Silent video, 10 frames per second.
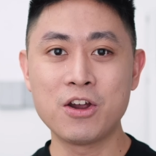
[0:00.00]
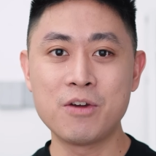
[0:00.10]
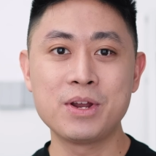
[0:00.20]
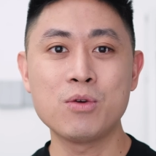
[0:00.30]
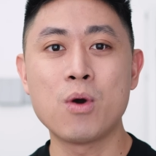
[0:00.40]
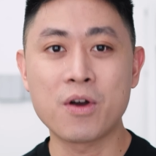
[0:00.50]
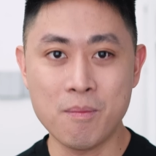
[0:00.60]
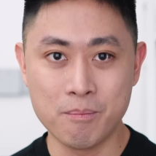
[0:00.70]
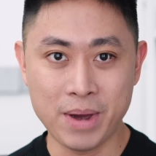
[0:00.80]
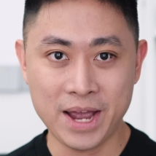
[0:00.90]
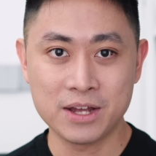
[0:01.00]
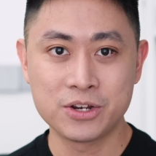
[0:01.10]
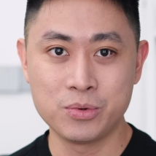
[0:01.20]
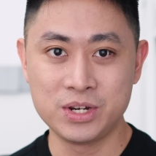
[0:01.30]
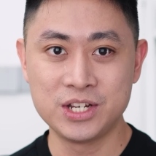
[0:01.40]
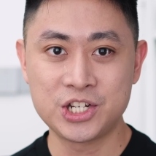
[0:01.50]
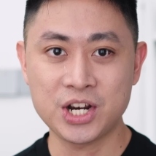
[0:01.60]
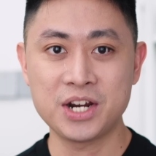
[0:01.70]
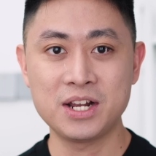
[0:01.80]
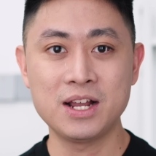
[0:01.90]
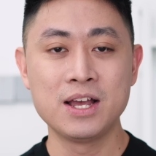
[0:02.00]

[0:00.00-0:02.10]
everybody, welcome back to the channel.